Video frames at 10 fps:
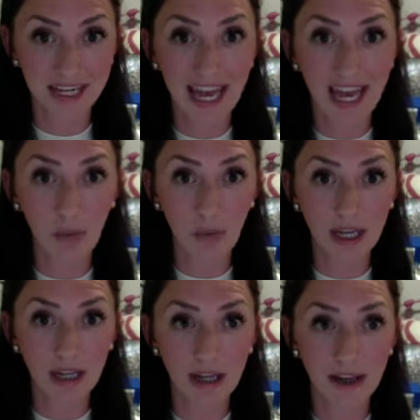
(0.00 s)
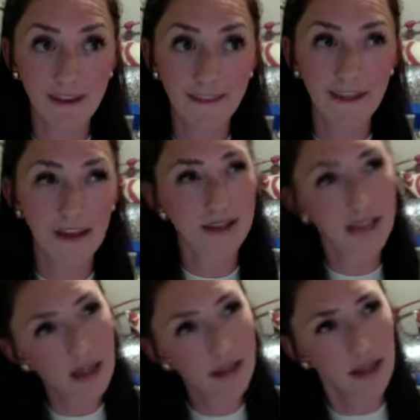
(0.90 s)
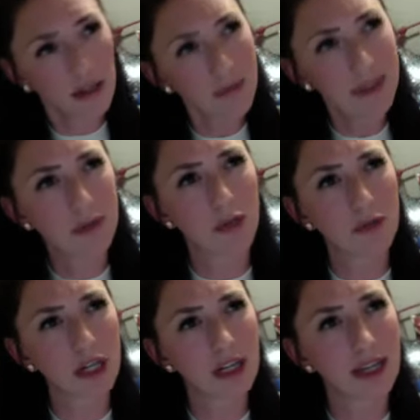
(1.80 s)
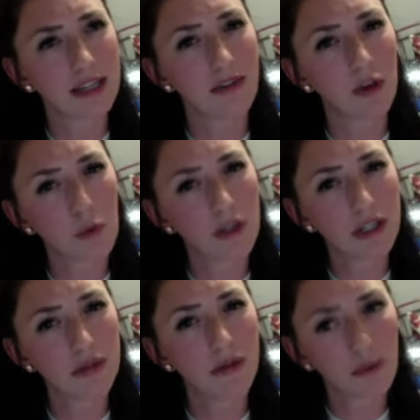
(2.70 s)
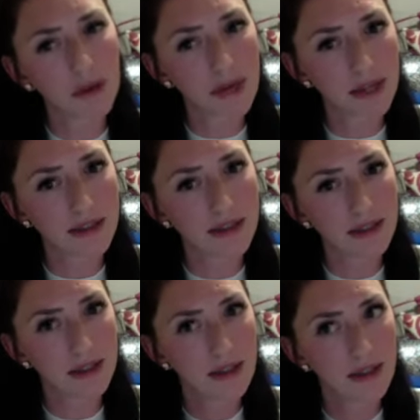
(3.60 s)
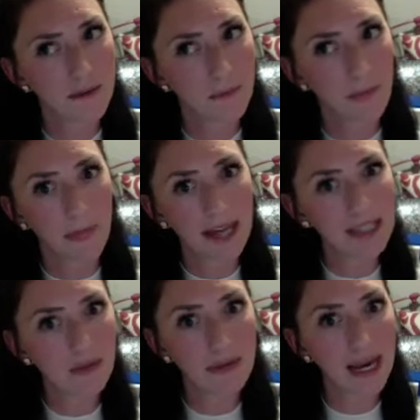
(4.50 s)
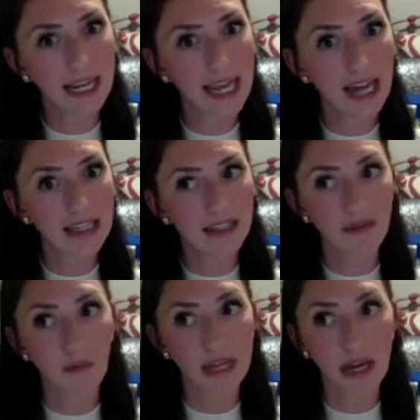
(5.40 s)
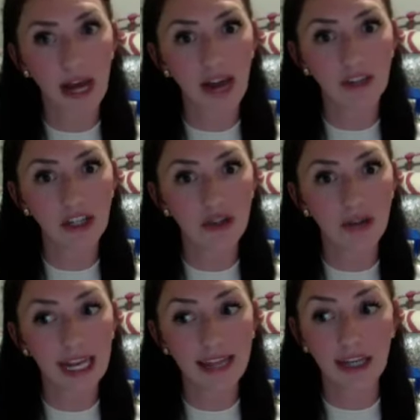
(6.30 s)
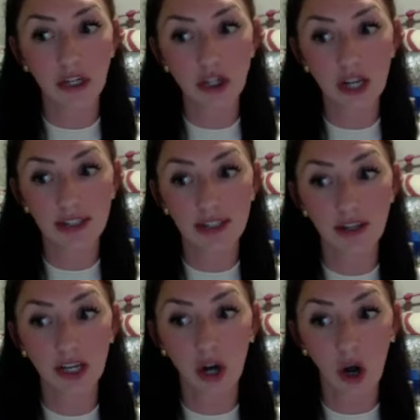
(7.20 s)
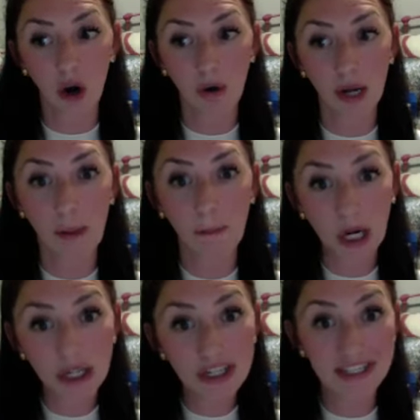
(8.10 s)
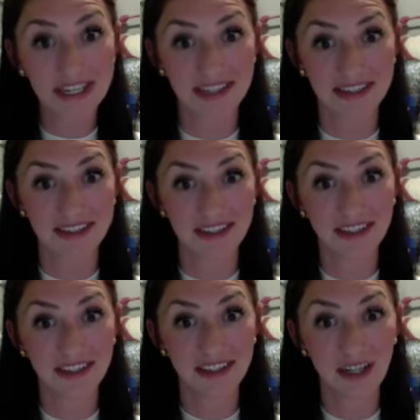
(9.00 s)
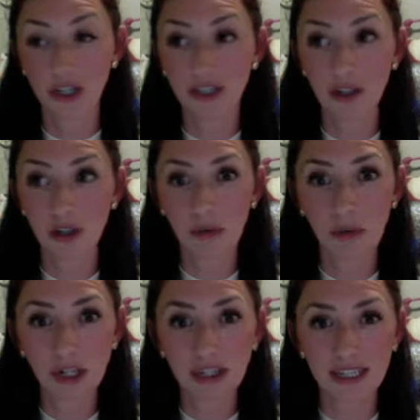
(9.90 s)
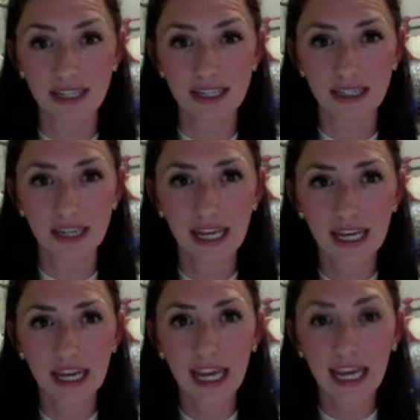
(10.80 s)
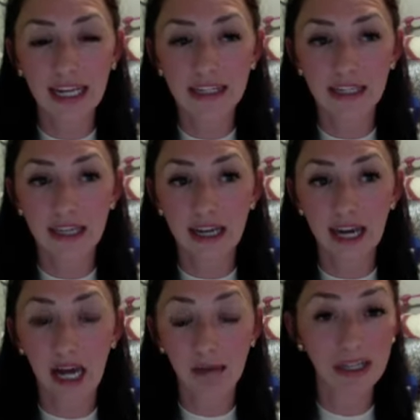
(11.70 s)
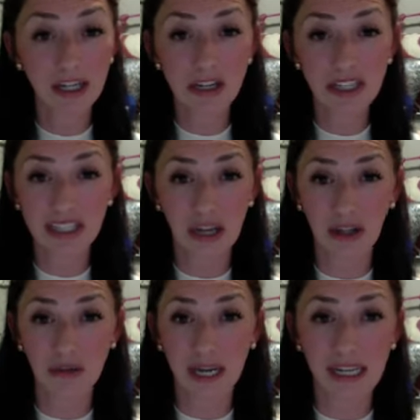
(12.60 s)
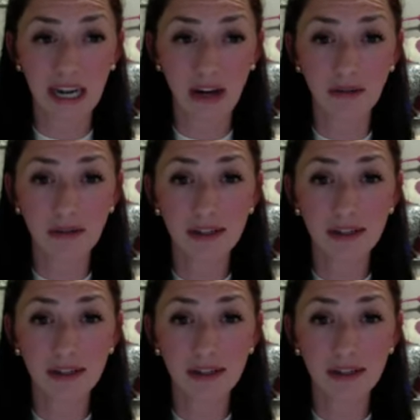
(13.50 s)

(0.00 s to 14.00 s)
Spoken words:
And when the club subscription is every 1, 2, or 3 months, that's remaining active without having to do anything, just on their own purchases. Just on their own purchases. And I'm going to just tell you right now,